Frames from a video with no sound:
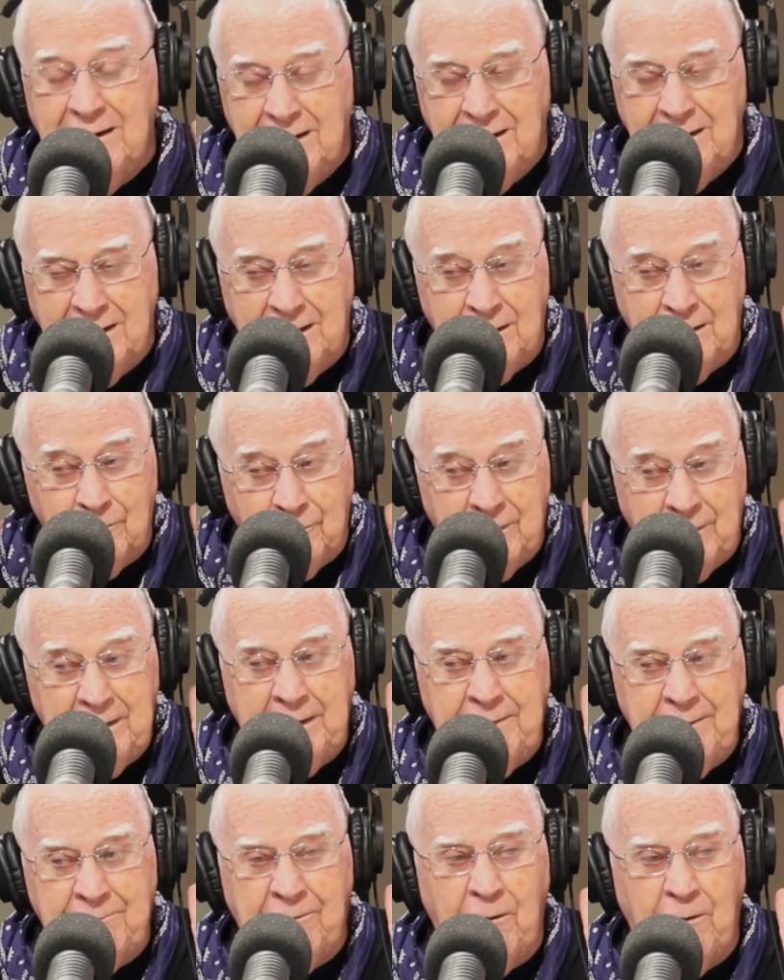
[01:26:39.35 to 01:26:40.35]
he
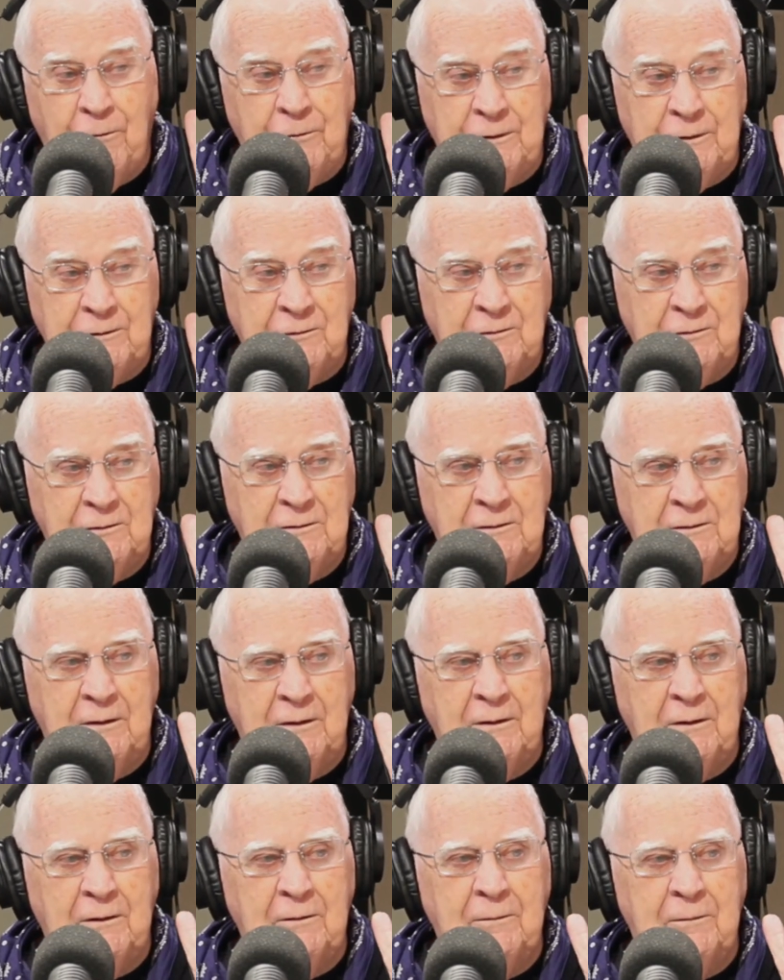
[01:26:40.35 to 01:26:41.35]
really focused, and